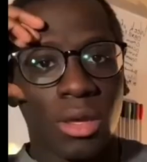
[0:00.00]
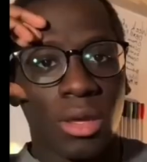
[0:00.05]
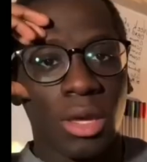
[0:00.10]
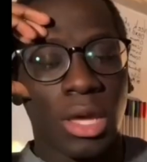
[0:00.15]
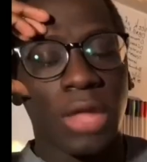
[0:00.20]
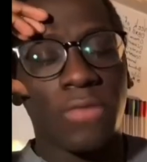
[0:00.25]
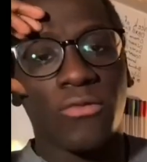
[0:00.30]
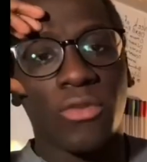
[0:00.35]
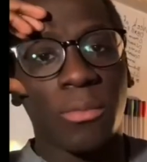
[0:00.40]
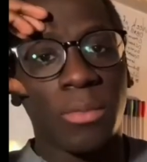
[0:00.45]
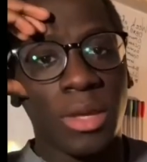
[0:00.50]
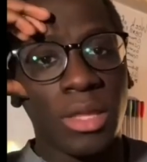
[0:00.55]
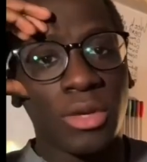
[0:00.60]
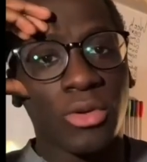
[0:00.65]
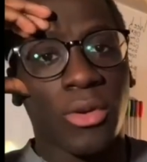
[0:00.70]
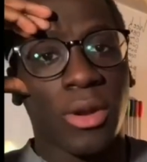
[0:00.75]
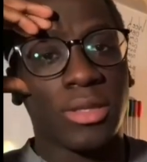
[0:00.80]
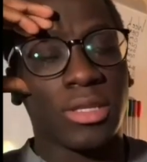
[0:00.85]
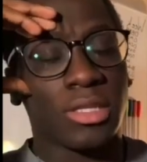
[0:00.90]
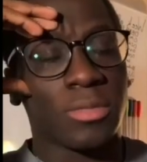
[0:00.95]
And for me, the
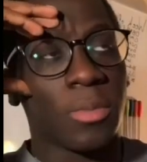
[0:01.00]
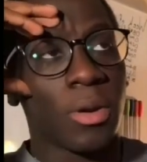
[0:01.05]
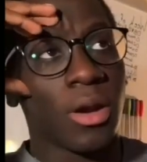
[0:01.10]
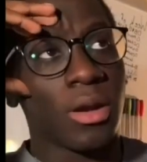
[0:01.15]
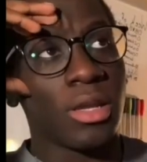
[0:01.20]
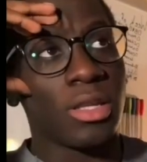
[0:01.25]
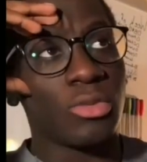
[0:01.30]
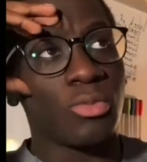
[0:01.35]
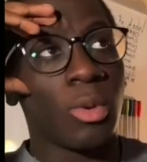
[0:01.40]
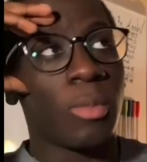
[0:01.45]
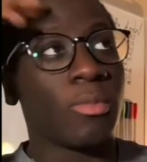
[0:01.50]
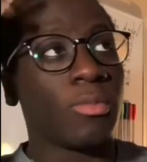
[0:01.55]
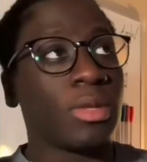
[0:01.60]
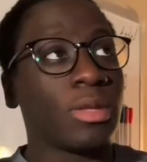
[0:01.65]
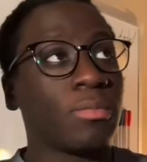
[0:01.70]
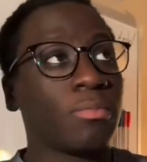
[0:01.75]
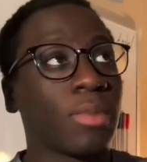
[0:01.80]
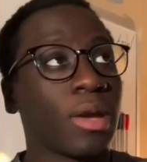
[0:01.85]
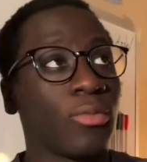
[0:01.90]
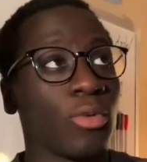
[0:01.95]
craziest part is when
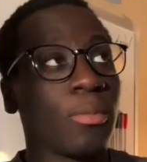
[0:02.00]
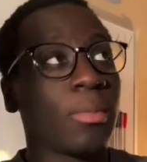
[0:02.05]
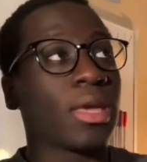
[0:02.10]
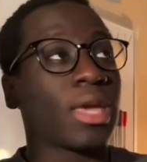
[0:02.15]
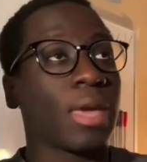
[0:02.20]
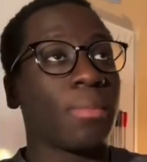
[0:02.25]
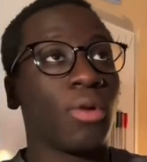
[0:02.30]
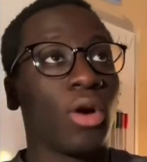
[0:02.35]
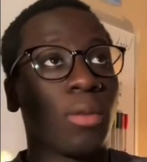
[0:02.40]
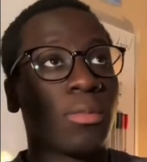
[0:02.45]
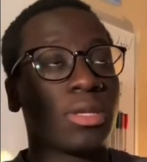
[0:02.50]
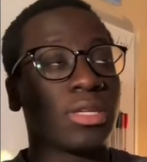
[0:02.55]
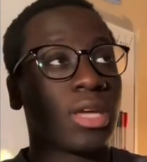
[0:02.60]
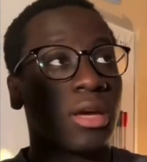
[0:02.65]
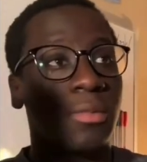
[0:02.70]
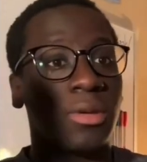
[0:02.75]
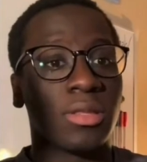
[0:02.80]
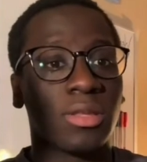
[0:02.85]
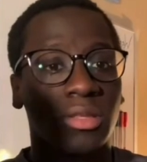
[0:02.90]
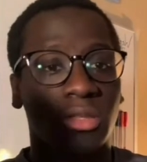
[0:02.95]
my roommate came home to tell
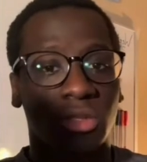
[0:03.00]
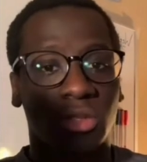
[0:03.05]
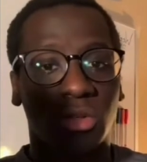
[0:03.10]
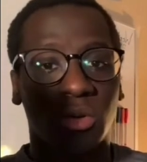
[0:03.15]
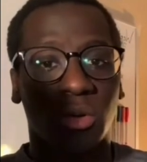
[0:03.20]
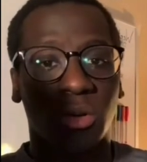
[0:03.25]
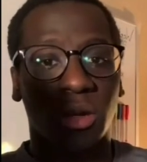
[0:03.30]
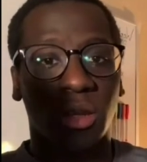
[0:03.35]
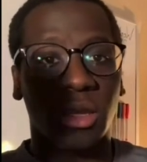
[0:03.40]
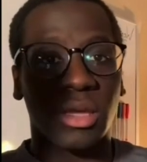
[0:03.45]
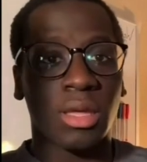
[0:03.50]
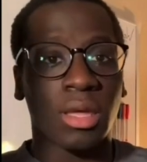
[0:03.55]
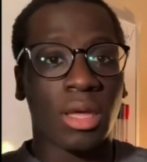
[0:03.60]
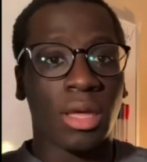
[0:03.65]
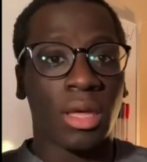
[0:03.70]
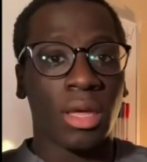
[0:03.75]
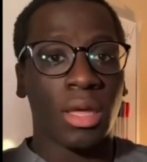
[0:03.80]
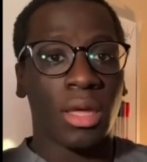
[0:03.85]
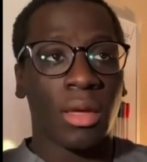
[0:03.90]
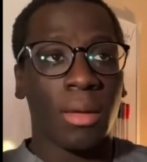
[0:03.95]
me this story,
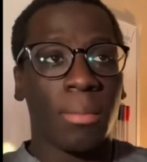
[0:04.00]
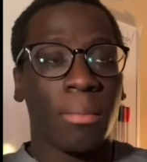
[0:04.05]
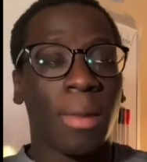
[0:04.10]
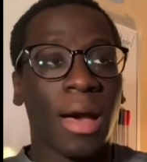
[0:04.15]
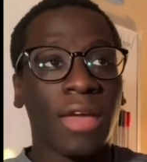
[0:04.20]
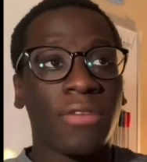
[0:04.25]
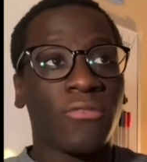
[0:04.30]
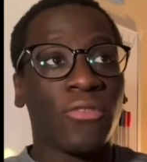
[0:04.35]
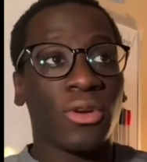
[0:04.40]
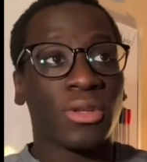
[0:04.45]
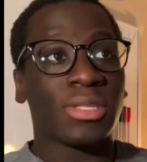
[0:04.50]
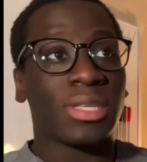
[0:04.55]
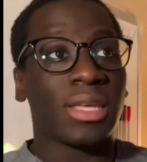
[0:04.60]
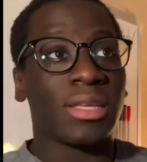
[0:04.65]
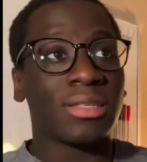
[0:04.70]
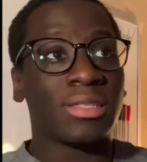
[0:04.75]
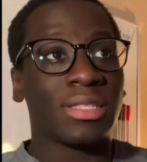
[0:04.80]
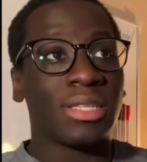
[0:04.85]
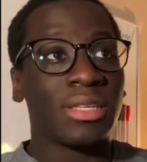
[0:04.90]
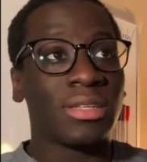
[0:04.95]
my first
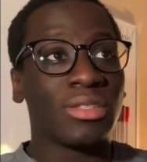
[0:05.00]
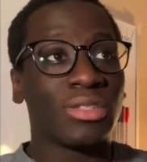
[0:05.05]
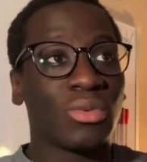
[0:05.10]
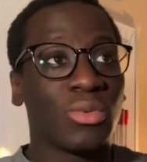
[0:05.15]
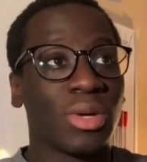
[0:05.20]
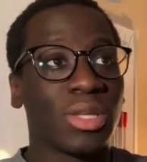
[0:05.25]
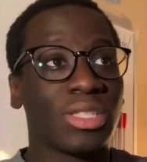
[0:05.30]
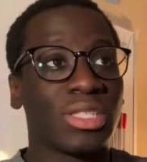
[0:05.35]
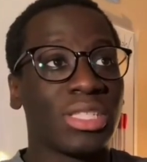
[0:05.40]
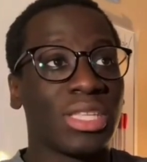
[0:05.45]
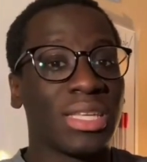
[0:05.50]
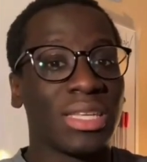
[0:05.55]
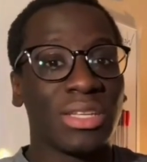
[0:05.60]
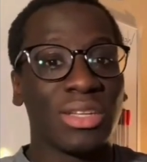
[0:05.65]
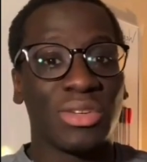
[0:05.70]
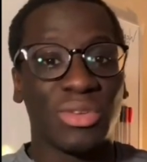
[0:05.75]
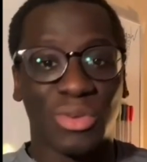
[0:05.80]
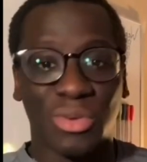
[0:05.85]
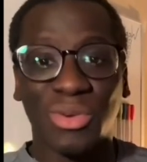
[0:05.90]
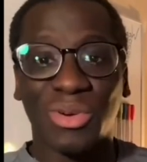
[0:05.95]
instinct was to
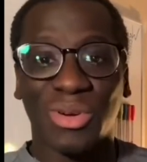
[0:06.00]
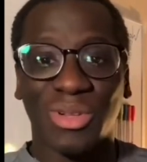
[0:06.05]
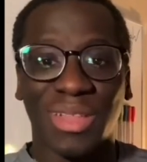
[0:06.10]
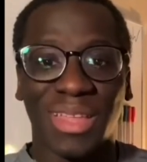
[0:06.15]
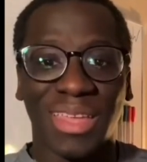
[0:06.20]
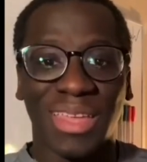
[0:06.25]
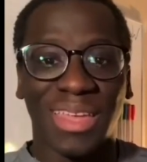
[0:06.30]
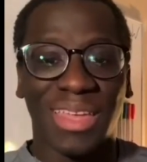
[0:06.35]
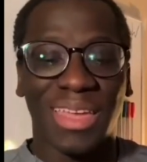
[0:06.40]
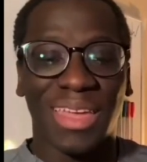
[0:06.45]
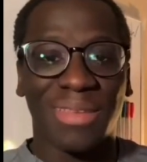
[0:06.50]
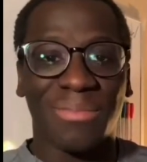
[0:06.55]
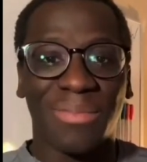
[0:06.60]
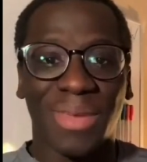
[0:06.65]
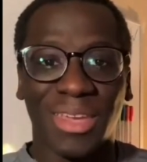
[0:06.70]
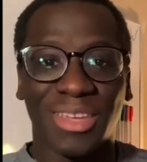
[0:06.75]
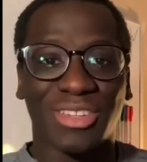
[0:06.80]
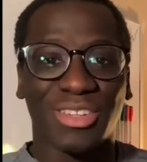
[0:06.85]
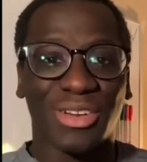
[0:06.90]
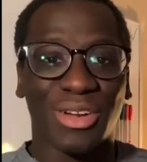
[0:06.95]
Google it and make
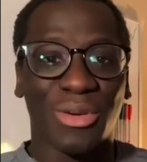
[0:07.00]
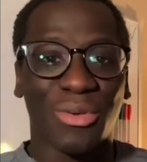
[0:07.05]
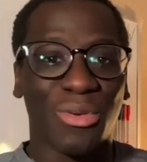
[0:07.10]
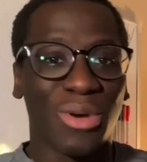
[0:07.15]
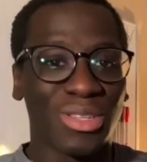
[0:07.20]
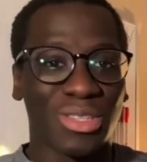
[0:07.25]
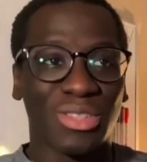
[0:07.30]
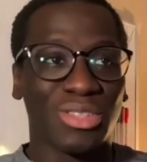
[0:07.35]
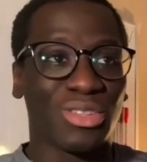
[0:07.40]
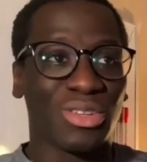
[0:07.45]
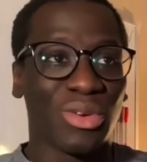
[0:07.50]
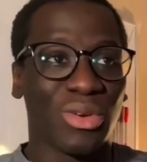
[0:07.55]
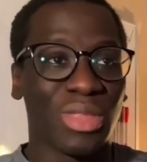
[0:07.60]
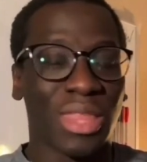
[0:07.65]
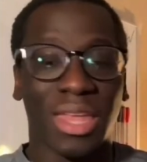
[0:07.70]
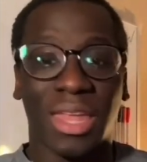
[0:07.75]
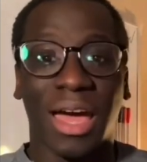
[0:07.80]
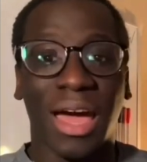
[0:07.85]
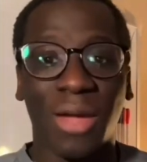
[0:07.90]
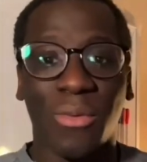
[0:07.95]
sure it wasn't true and that
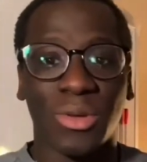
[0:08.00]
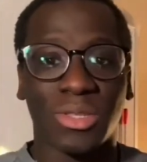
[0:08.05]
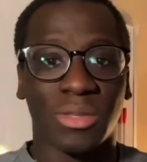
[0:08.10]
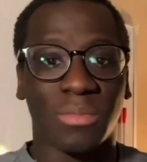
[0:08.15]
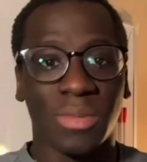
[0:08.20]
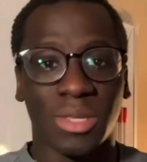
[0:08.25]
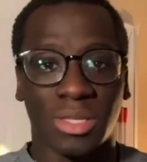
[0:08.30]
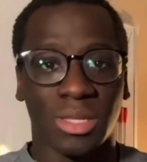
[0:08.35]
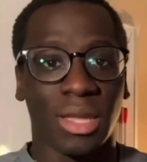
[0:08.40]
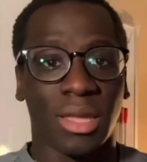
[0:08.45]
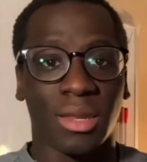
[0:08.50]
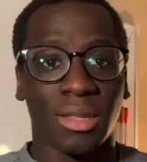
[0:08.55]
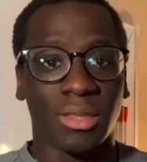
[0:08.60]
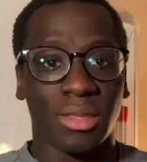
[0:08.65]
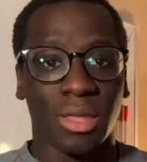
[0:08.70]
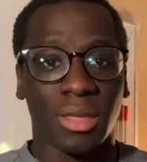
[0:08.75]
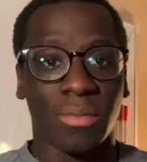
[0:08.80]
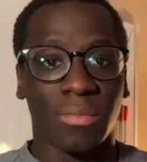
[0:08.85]
I wasn't missing anything.